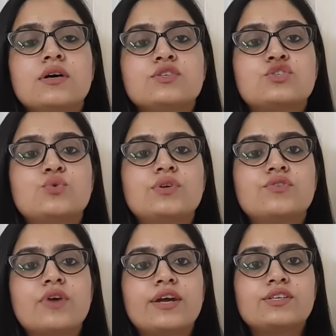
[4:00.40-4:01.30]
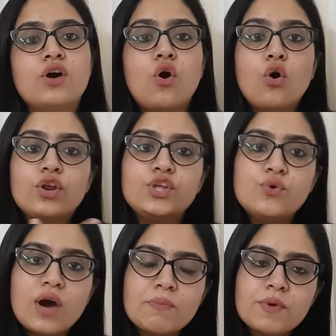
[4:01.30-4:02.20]
student right now, or
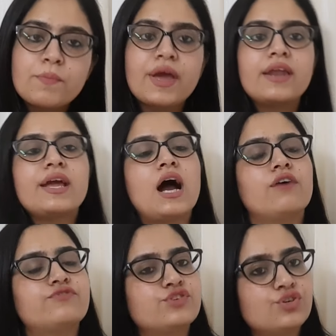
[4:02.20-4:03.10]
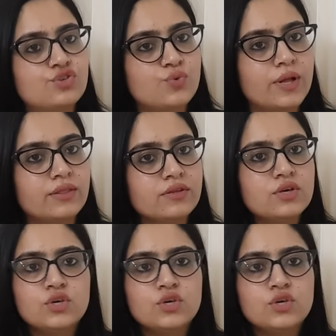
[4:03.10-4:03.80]
you are preparing after your 12th.